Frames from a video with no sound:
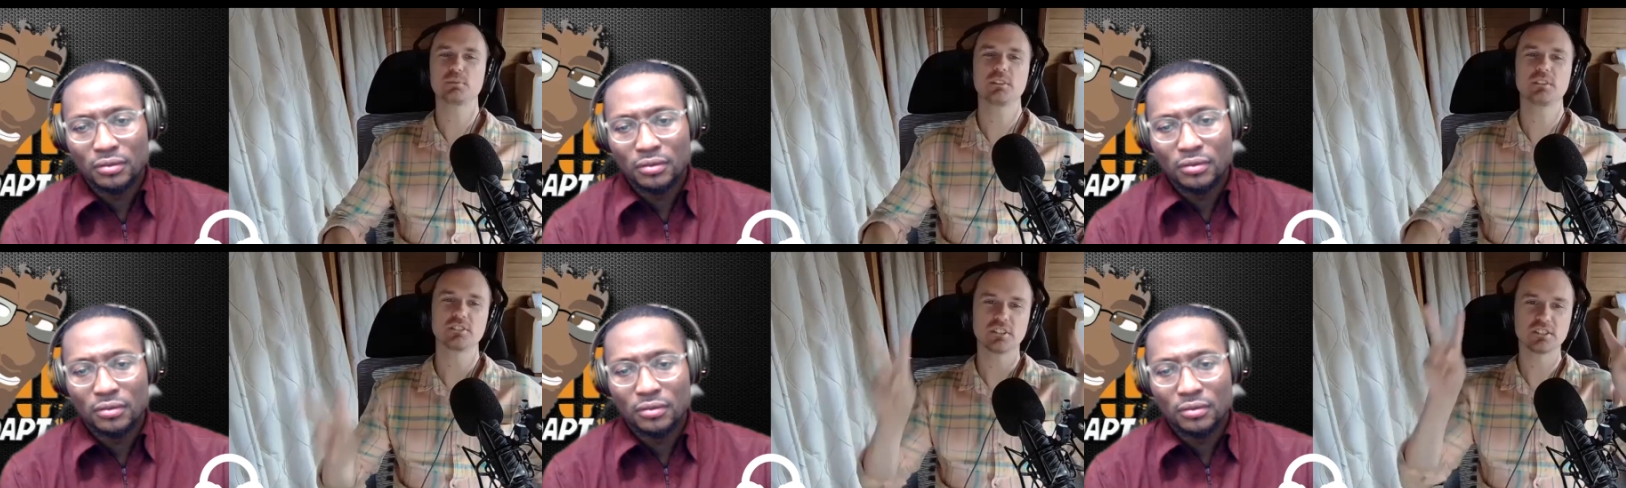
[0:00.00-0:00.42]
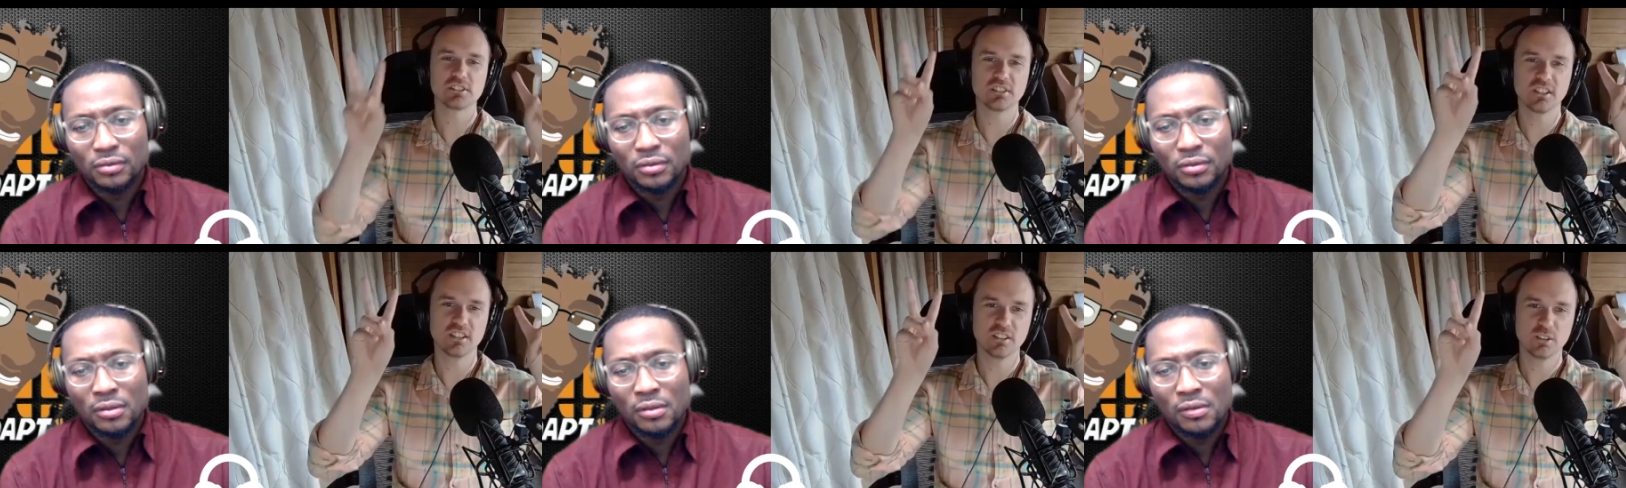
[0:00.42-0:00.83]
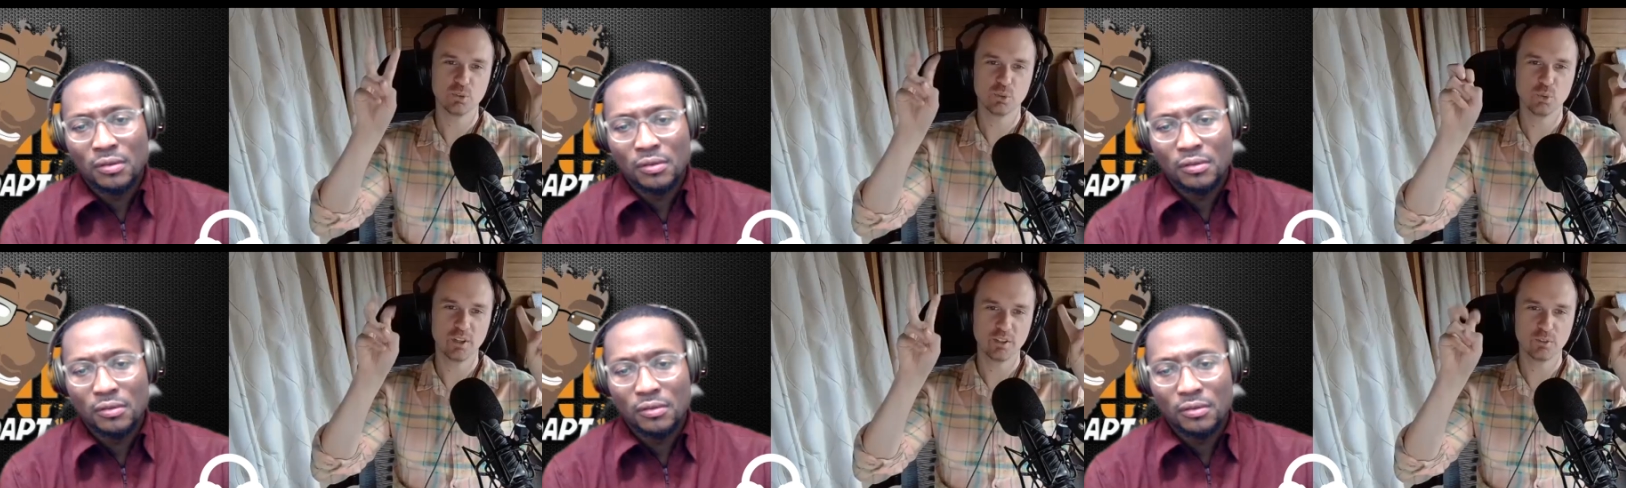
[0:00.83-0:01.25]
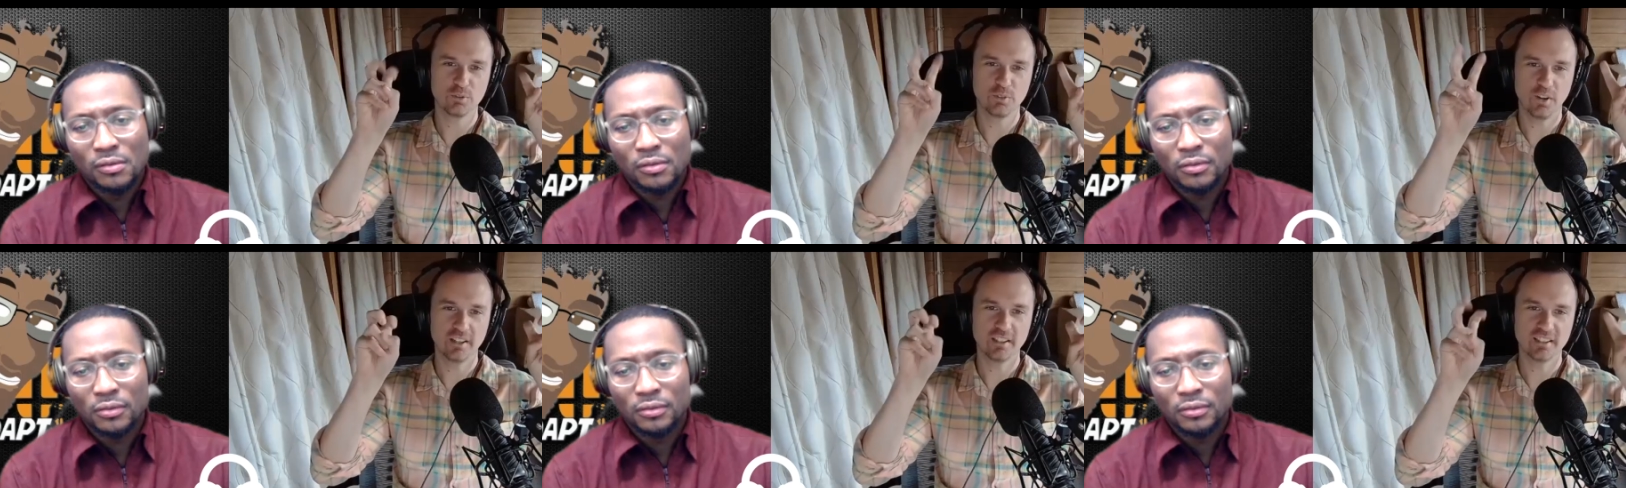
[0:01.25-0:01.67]
Speaker 1: Brothers isn't a real
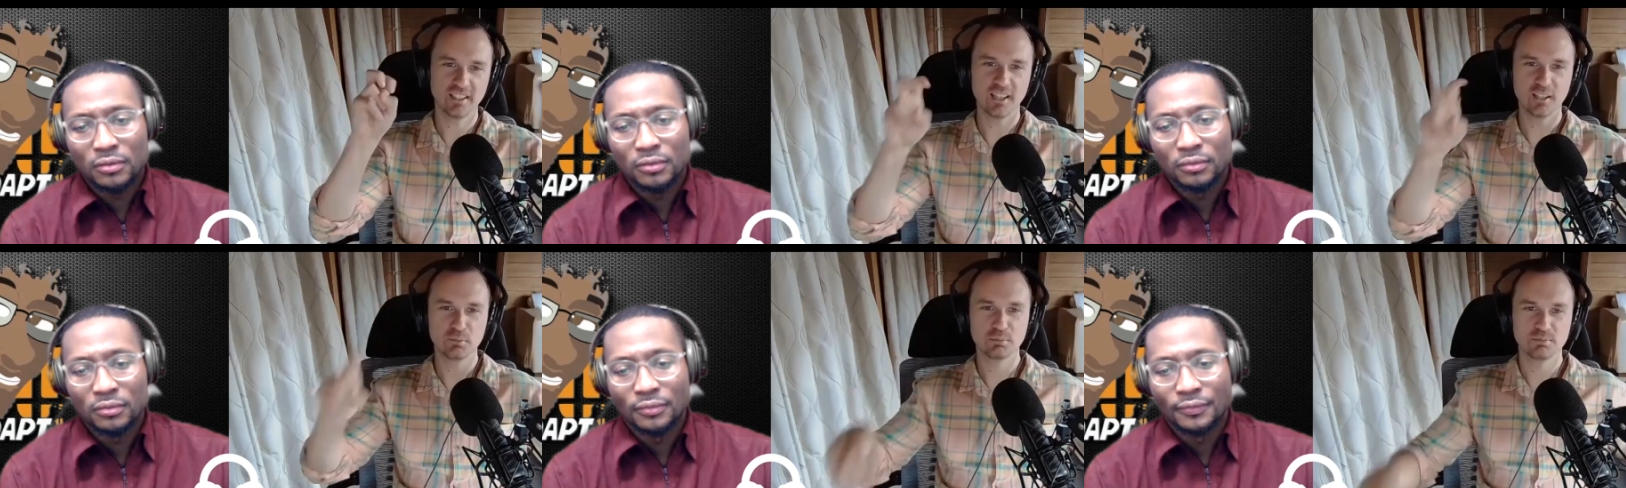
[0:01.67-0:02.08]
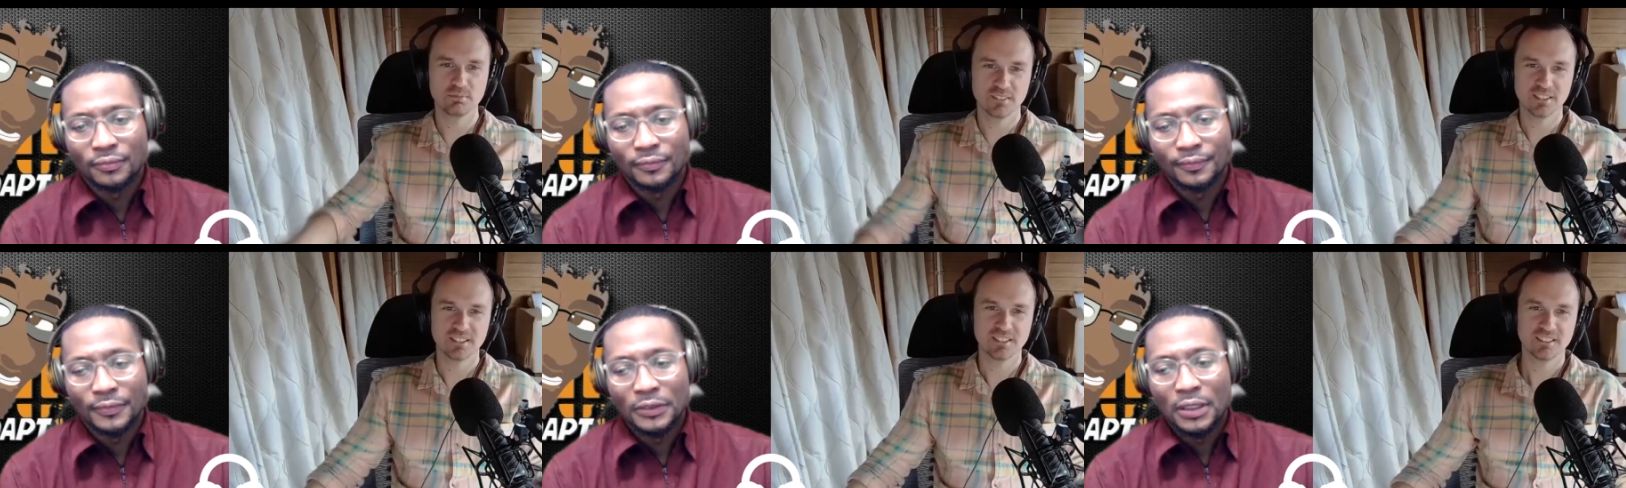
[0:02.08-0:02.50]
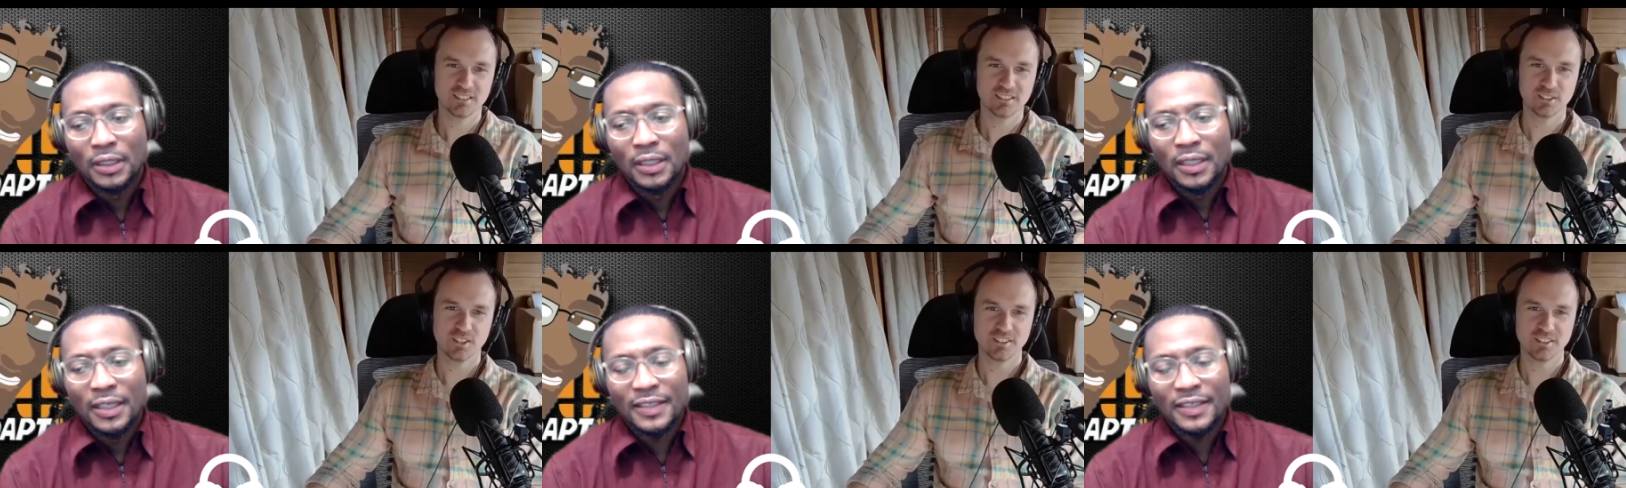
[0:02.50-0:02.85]
fighting game. You know,